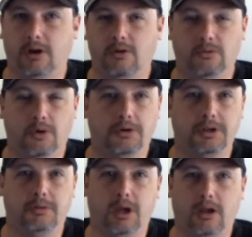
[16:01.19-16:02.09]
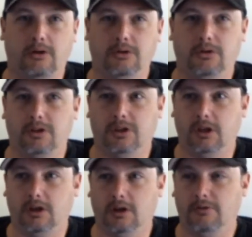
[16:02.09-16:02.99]
or rolling tobacco you can
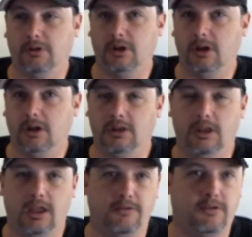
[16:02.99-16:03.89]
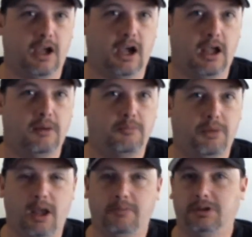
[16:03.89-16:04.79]
think of. They've got
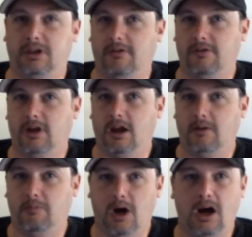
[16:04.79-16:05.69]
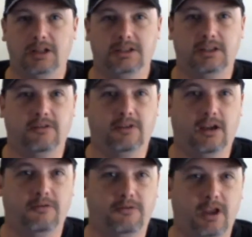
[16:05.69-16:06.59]
pipes, they've got mods, they've
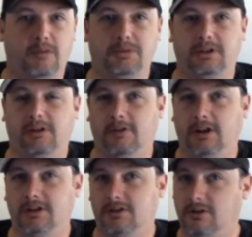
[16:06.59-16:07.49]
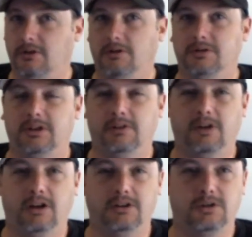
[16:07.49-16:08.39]
got vapes, they've got solos, they've
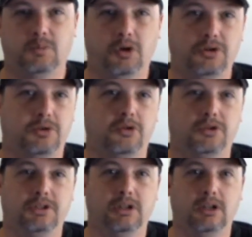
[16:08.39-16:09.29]
got disposables,